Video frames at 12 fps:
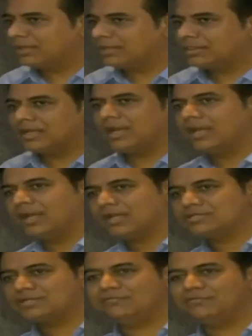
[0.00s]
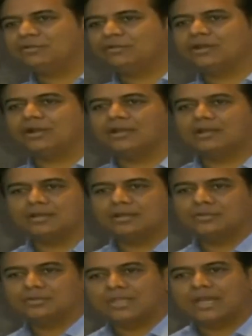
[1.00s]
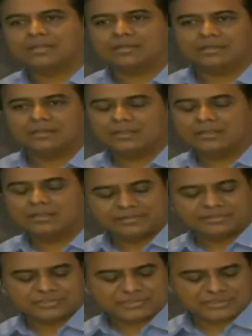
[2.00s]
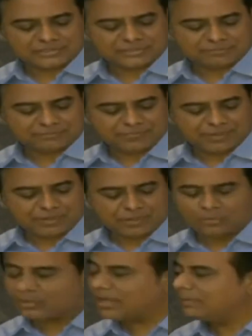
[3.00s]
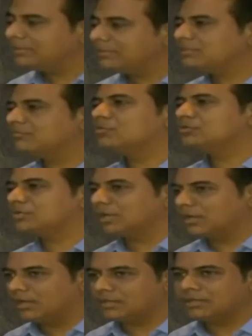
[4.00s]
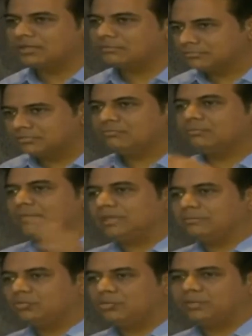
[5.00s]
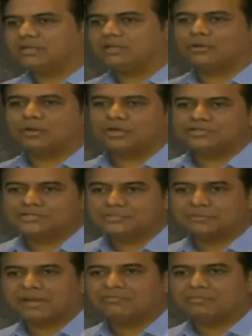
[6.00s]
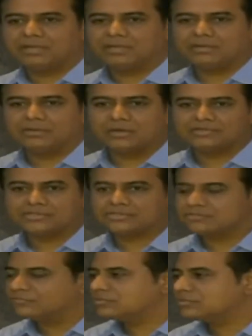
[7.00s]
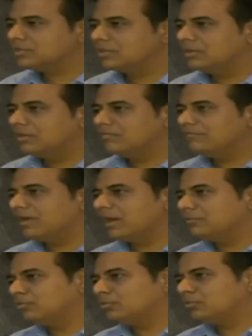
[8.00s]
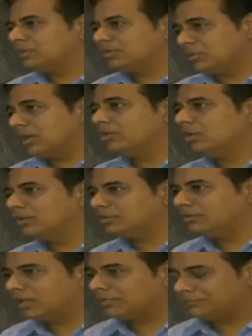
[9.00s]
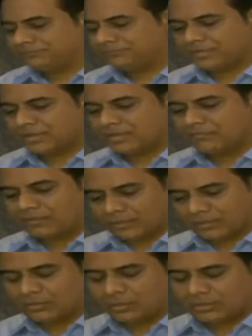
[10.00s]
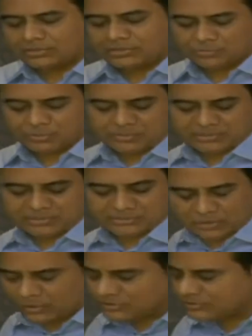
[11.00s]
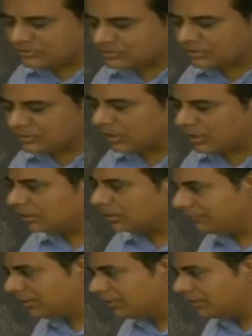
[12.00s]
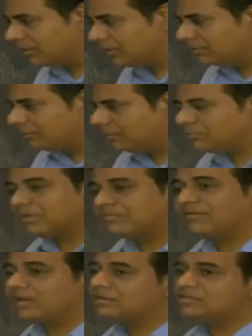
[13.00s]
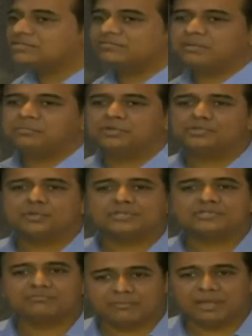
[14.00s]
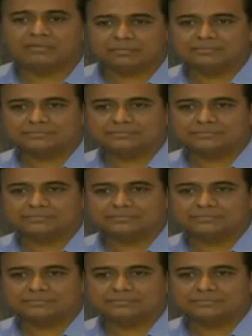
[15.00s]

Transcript: Then I actually went to Karnataka, took that entrance test. Now what happened is, of course, in Karnataka, there were many more medical colleges. The private medical college system is far more robust. So I got in there. In fact, I got in some of the best colleges in Karnataka. But my father is a very persuasive man.